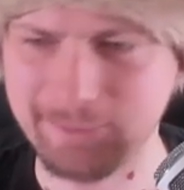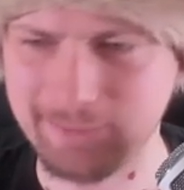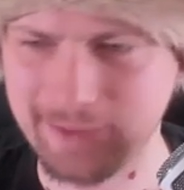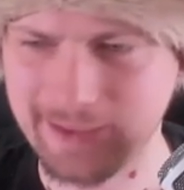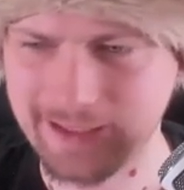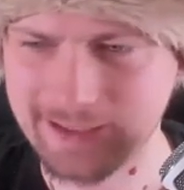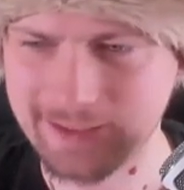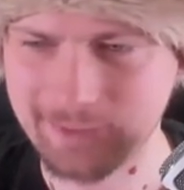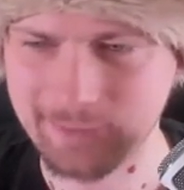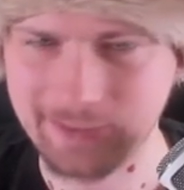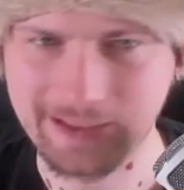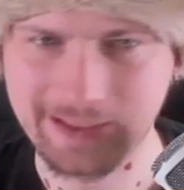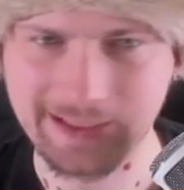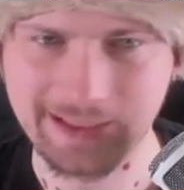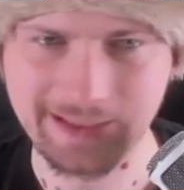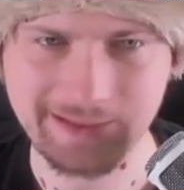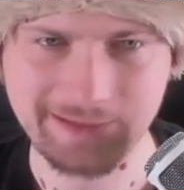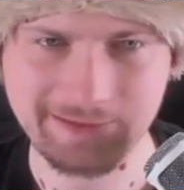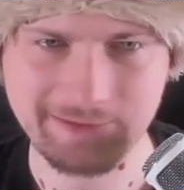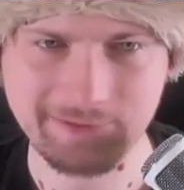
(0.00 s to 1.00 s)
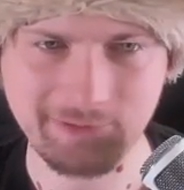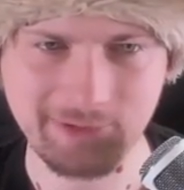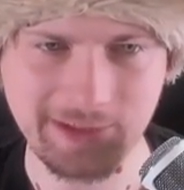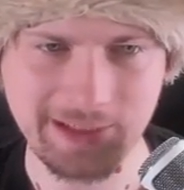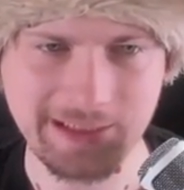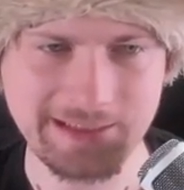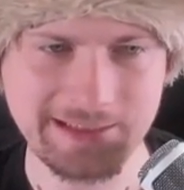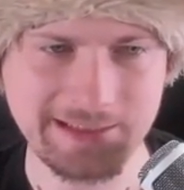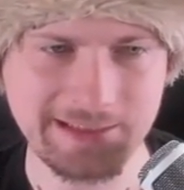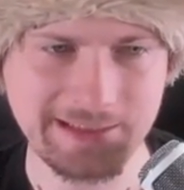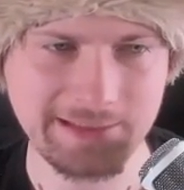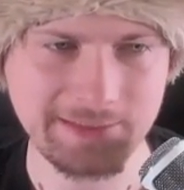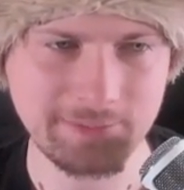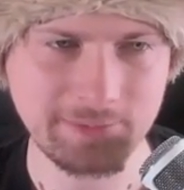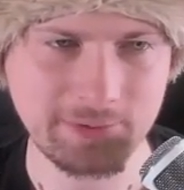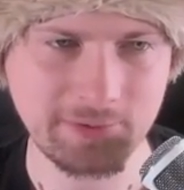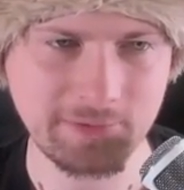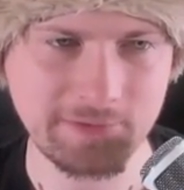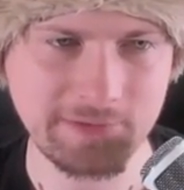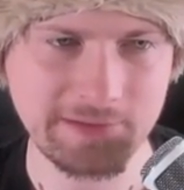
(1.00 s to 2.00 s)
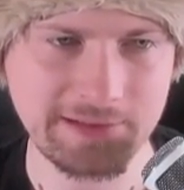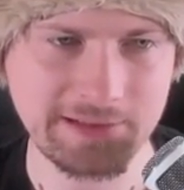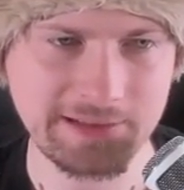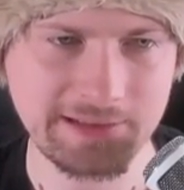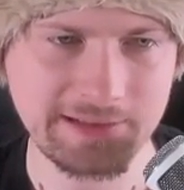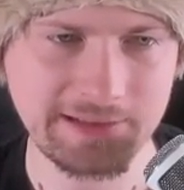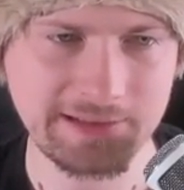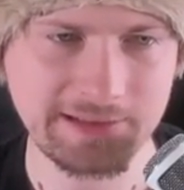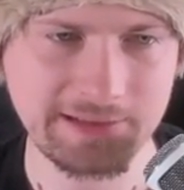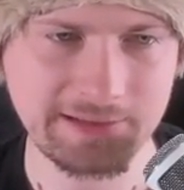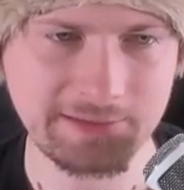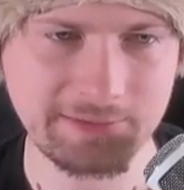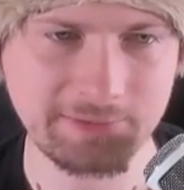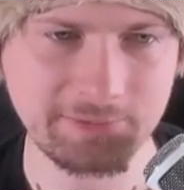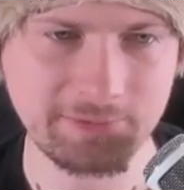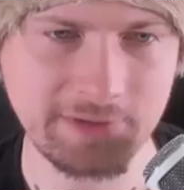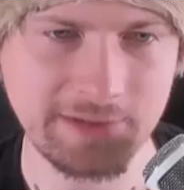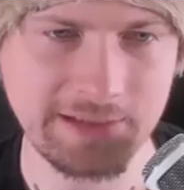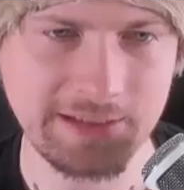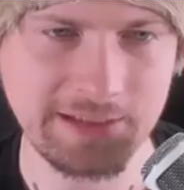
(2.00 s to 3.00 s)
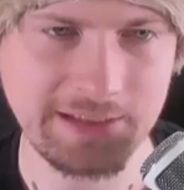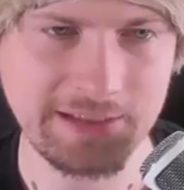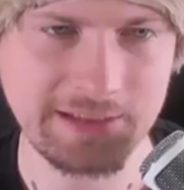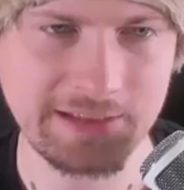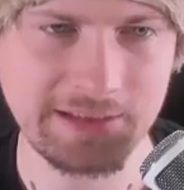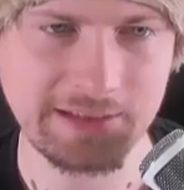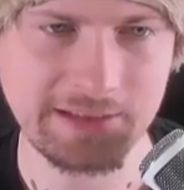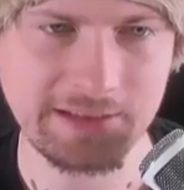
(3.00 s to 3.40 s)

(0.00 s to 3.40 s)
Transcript: By the way, can I erase any provinces already?